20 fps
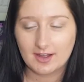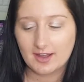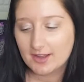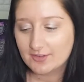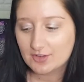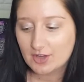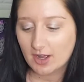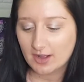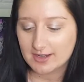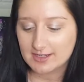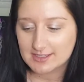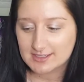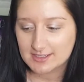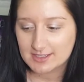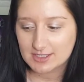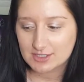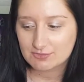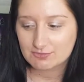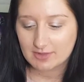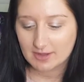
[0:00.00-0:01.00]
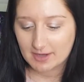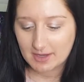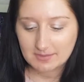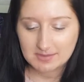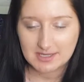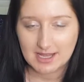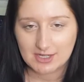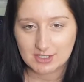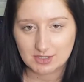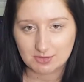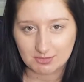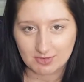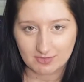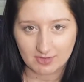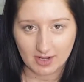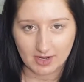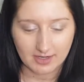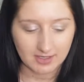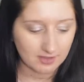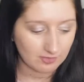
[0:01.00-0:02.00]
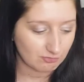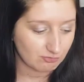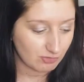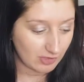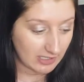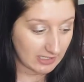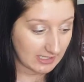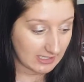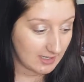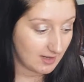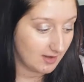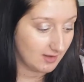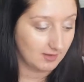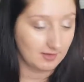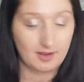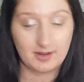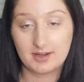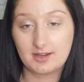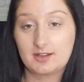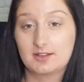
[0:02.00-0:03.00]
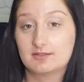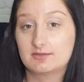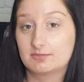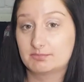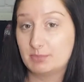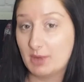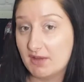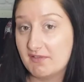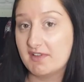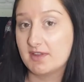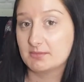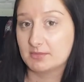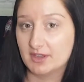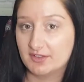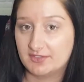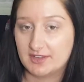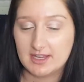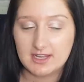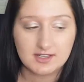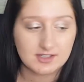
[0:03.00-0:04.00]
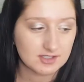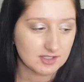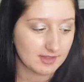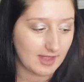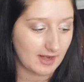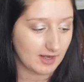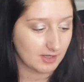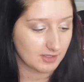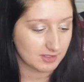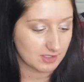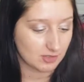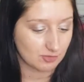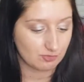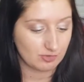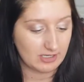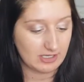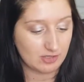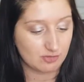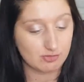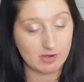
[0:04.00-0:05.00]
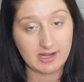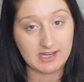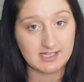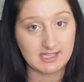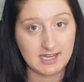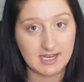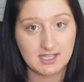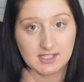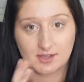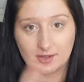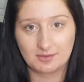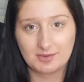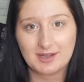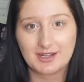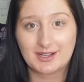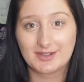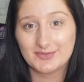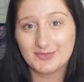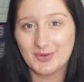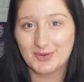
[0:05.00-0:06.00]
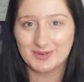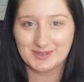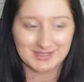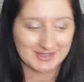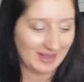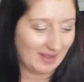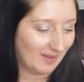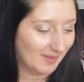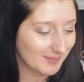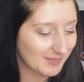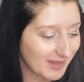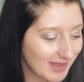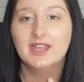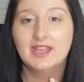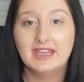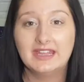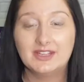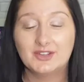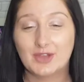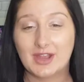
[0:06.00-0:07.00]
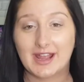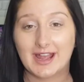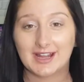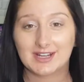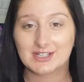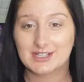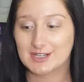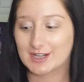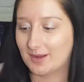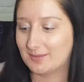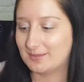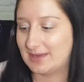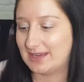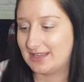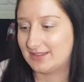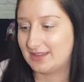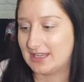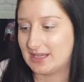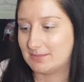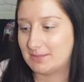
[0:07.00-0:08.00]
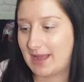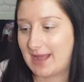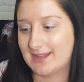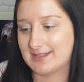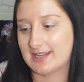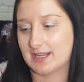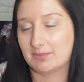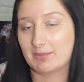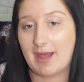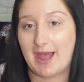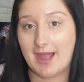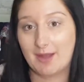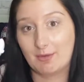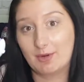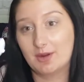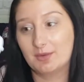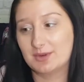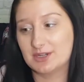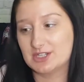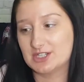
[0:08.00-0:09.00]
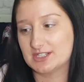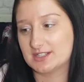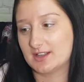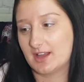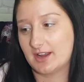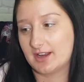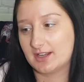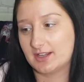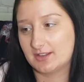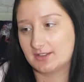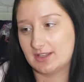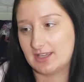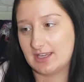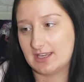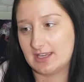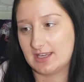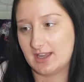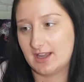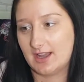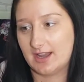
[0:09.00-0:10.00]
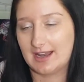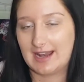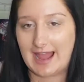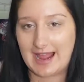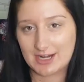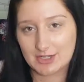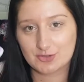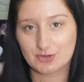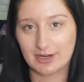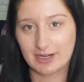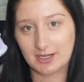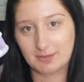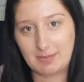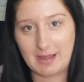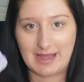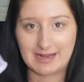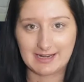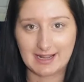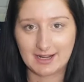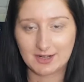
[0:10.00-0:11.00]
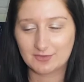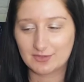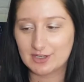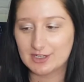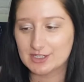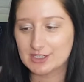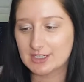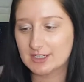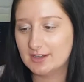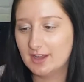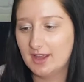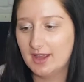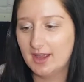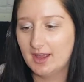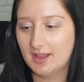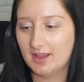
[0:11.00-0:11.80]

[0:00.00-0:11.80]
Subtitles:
I've got into this like obsession with like really like buffing my feet, so that looks really greaty, so I'm looking forward to that. Craig actually got me the Pedeg Power, which is like the electric Pedeg version